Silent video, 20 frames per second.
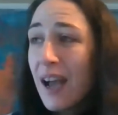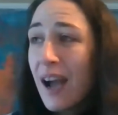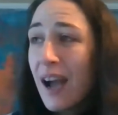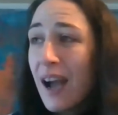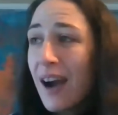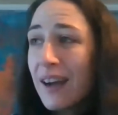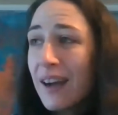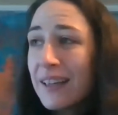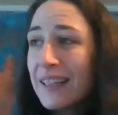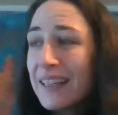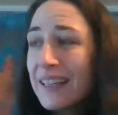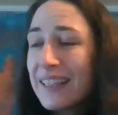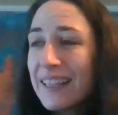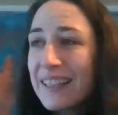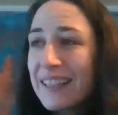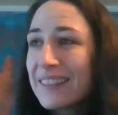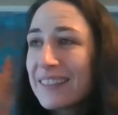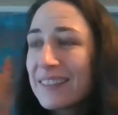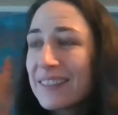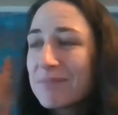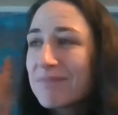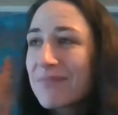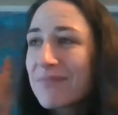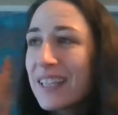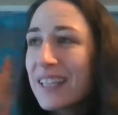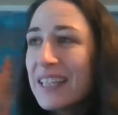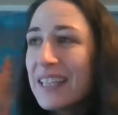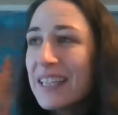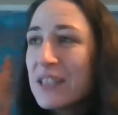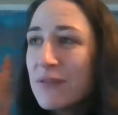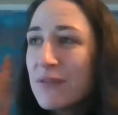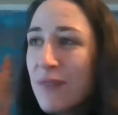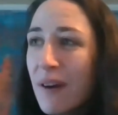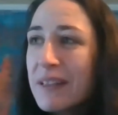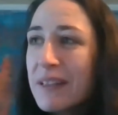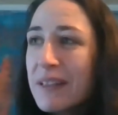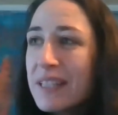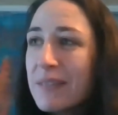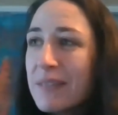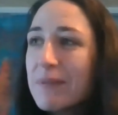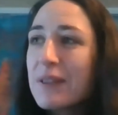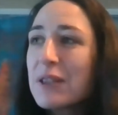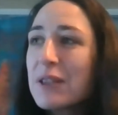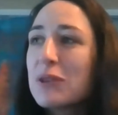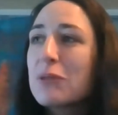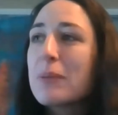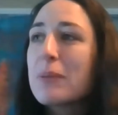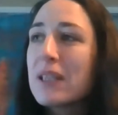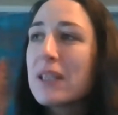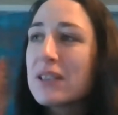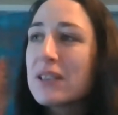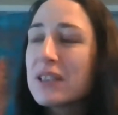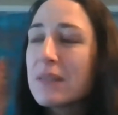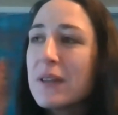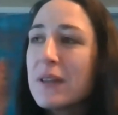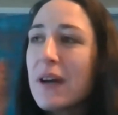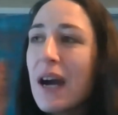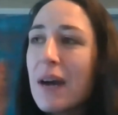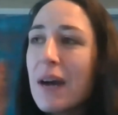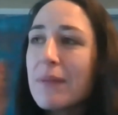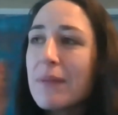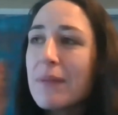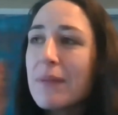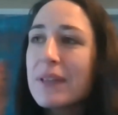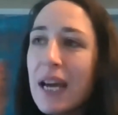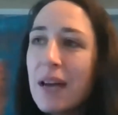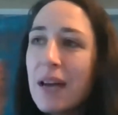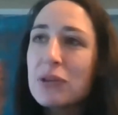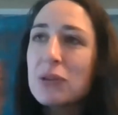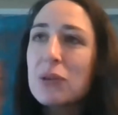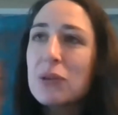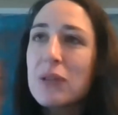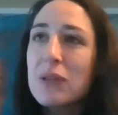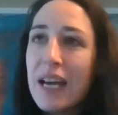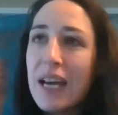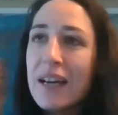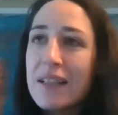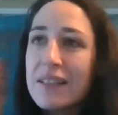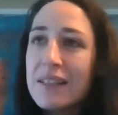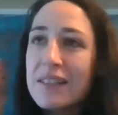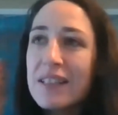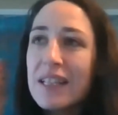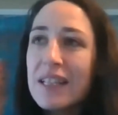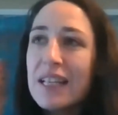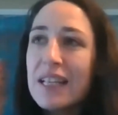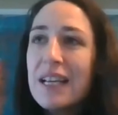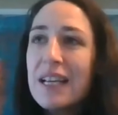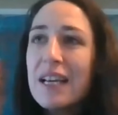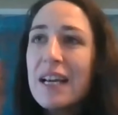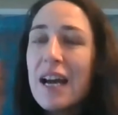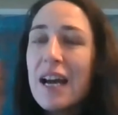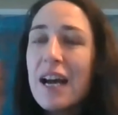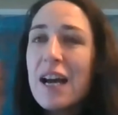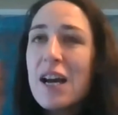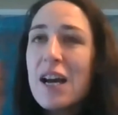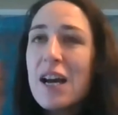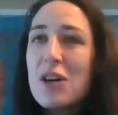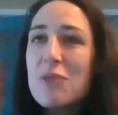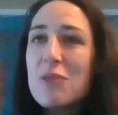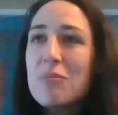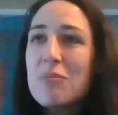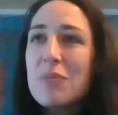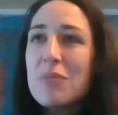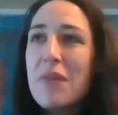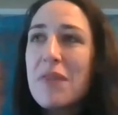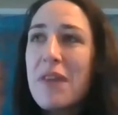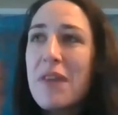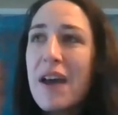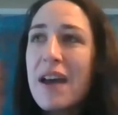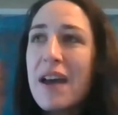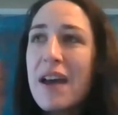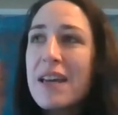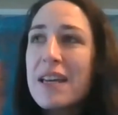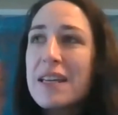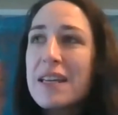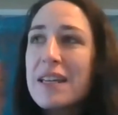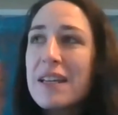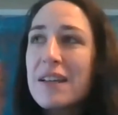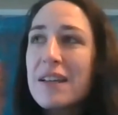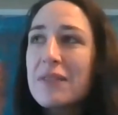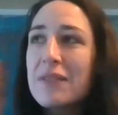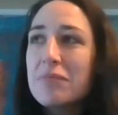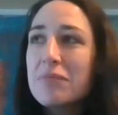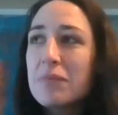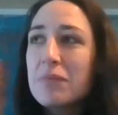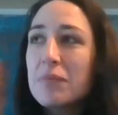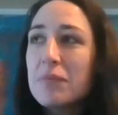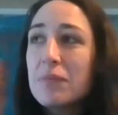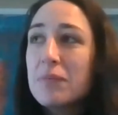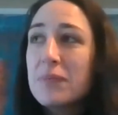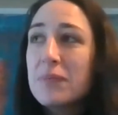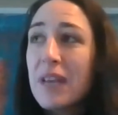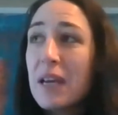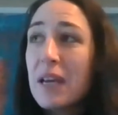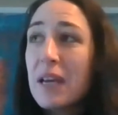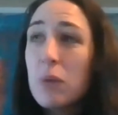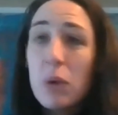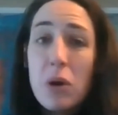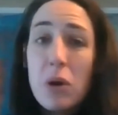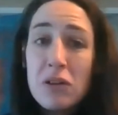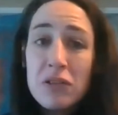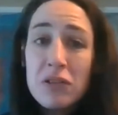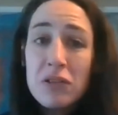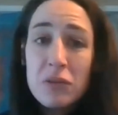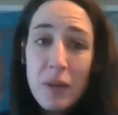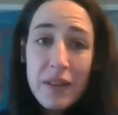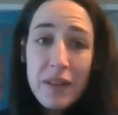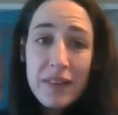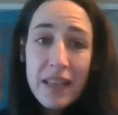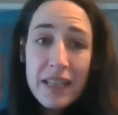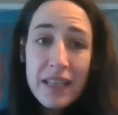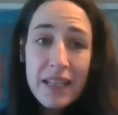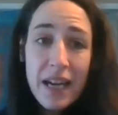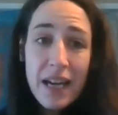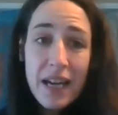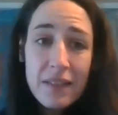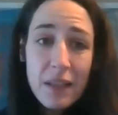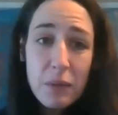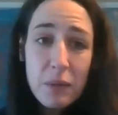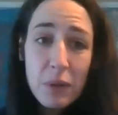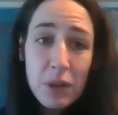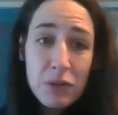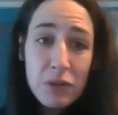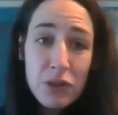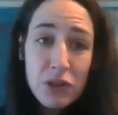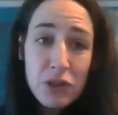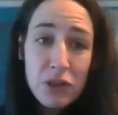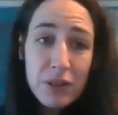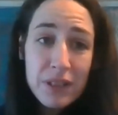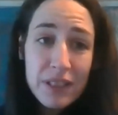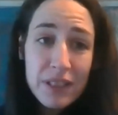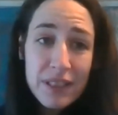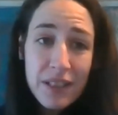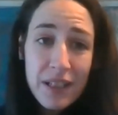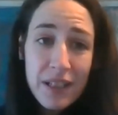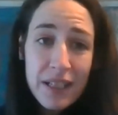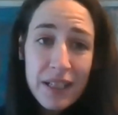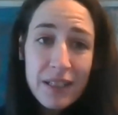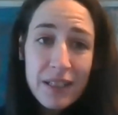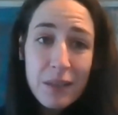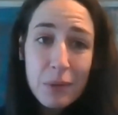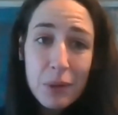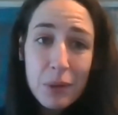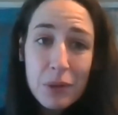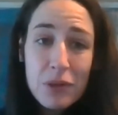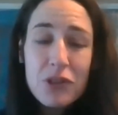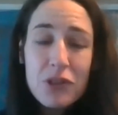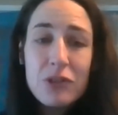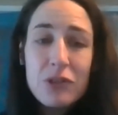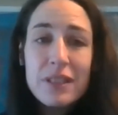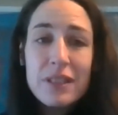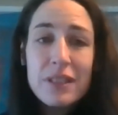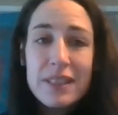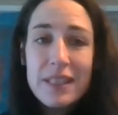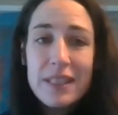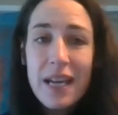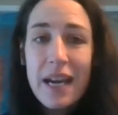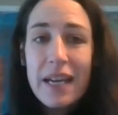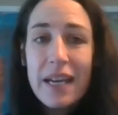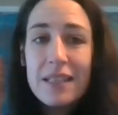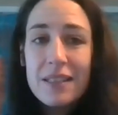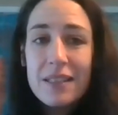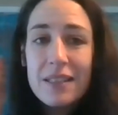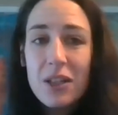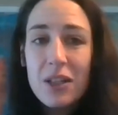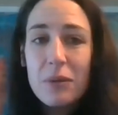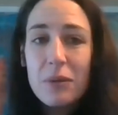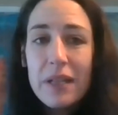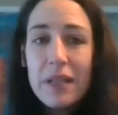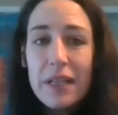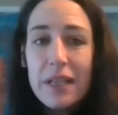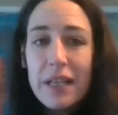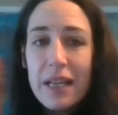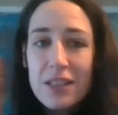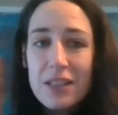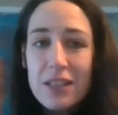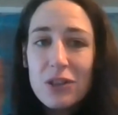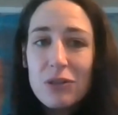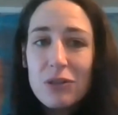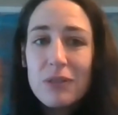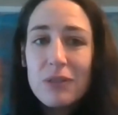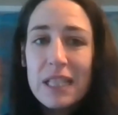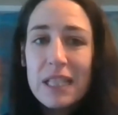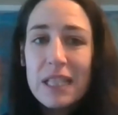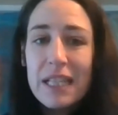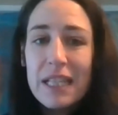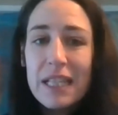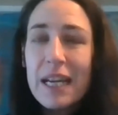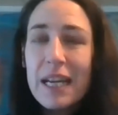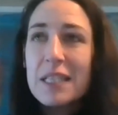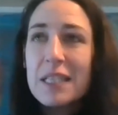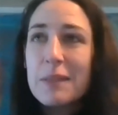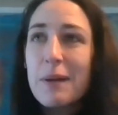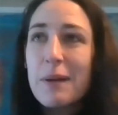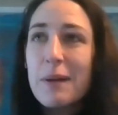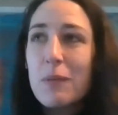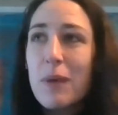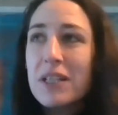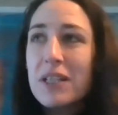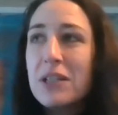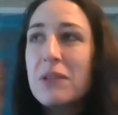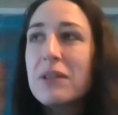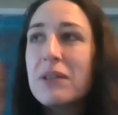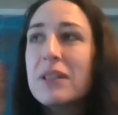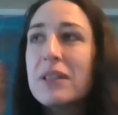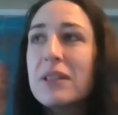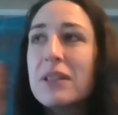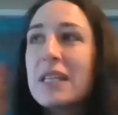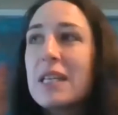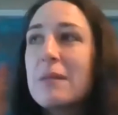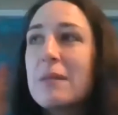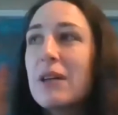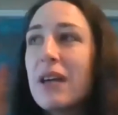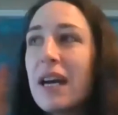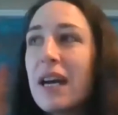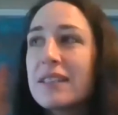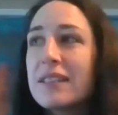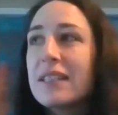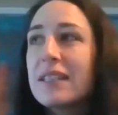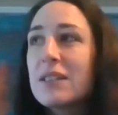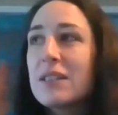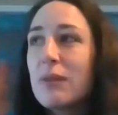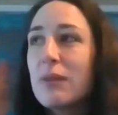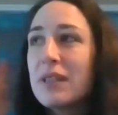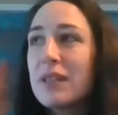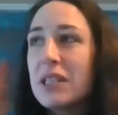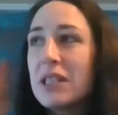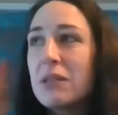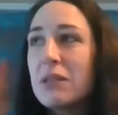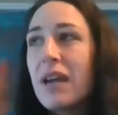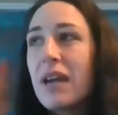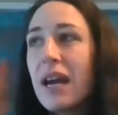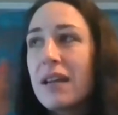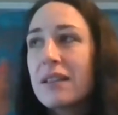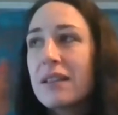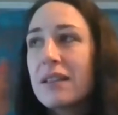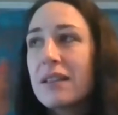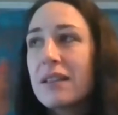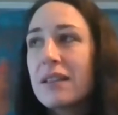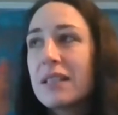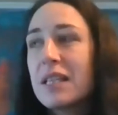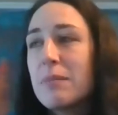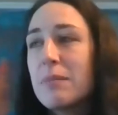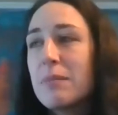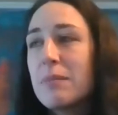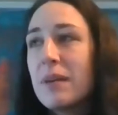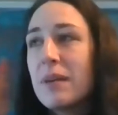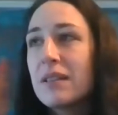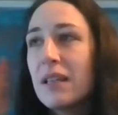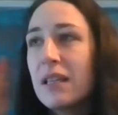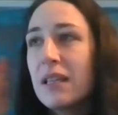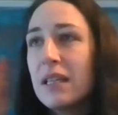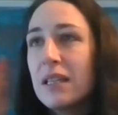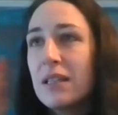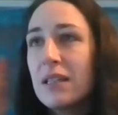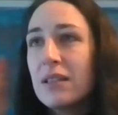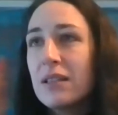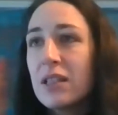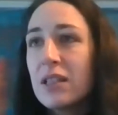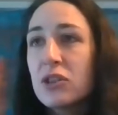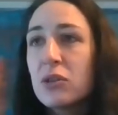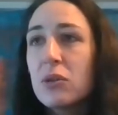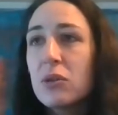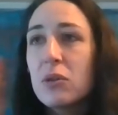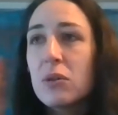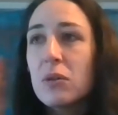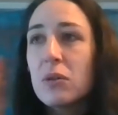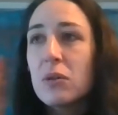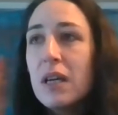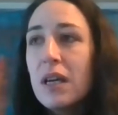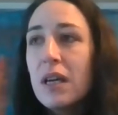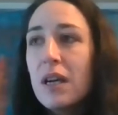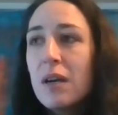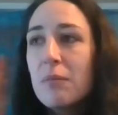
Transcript: I, it's very difficult because if you have an outdoor cat, um, they they will hunt when they can, they will hunt during the night and they will hunt during the day. So it's not really a case about when you can keep your cat in, it's whether you can keep it in, in, a, in at all.